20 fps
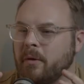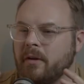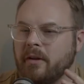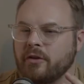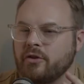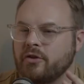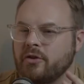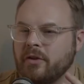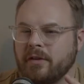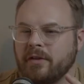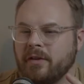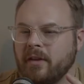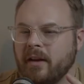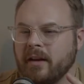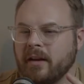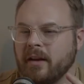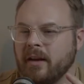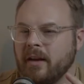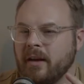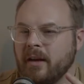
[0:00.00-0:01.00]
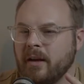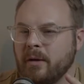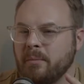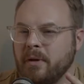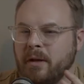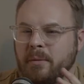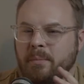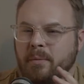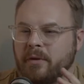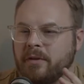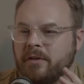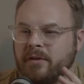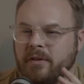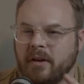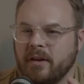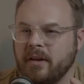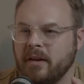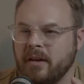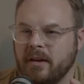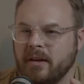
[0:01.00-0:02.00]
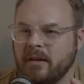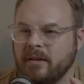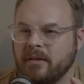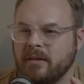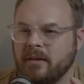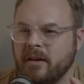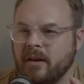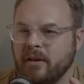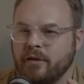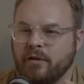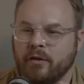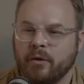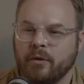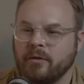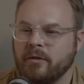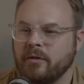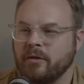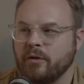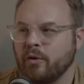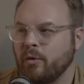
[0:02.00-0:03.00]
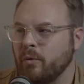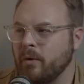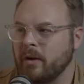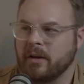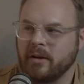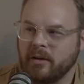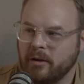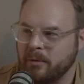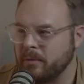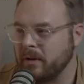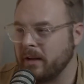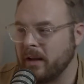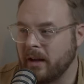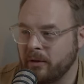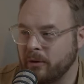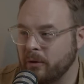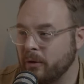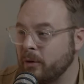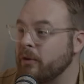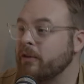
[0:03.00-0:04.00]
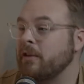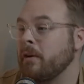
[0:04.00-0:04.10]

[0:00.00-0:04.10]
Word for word: well, it's just like people studying a certain curriculum together or